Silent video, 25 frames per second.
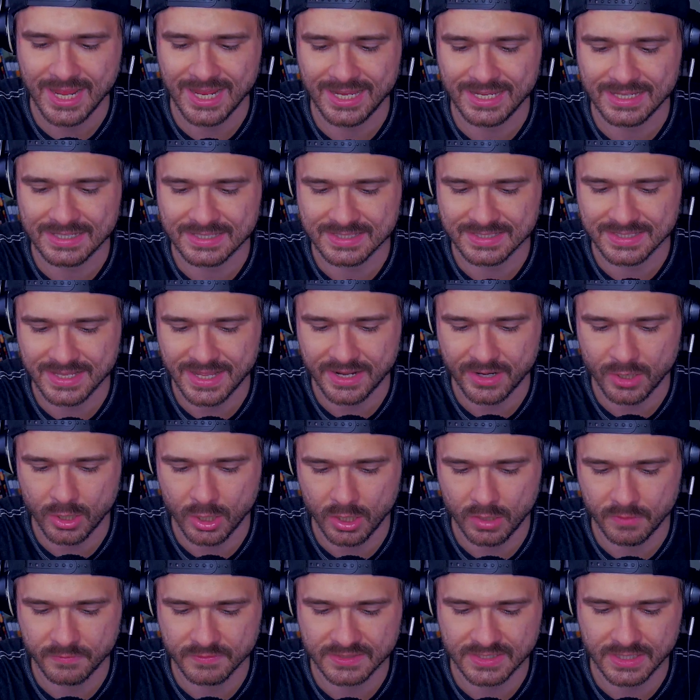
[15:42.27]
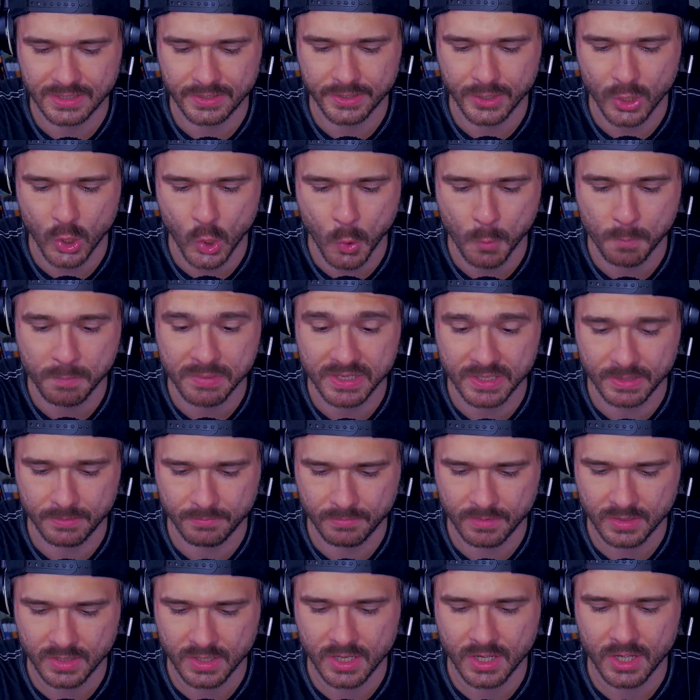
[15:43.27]
Instead of selling
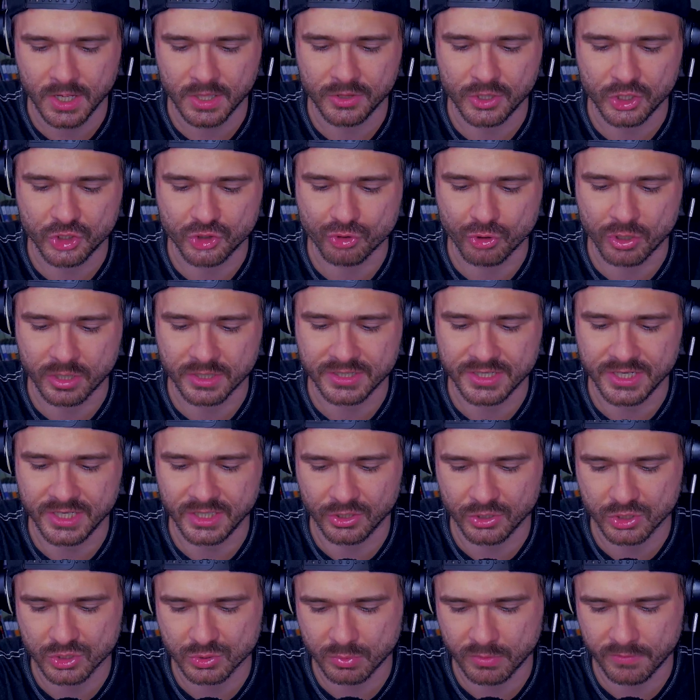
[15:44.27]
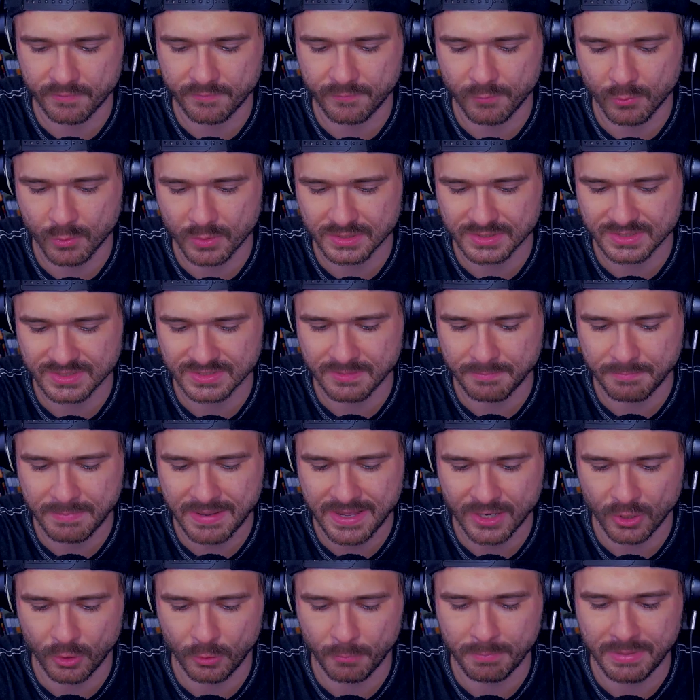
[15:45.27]
opium, the drug dealers were forced to
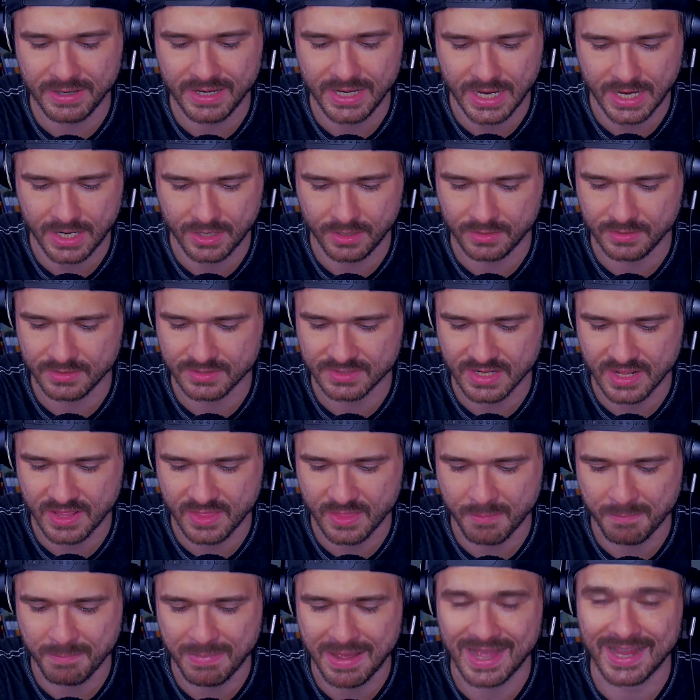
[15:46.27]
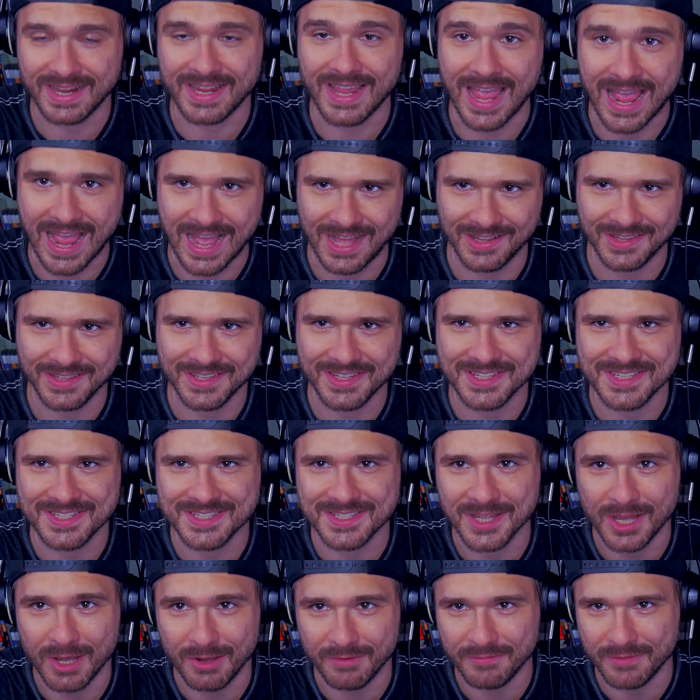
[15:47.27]
peddle bananas in the back
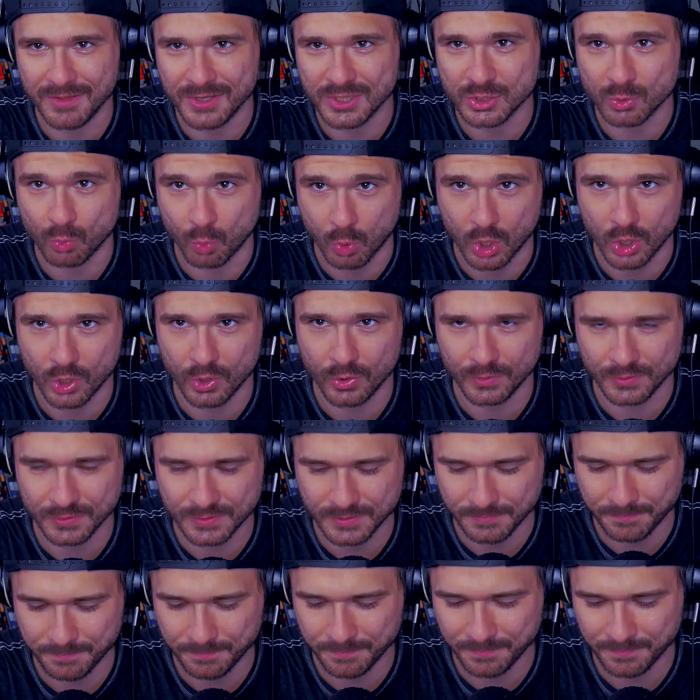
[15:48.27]
alleys of this world.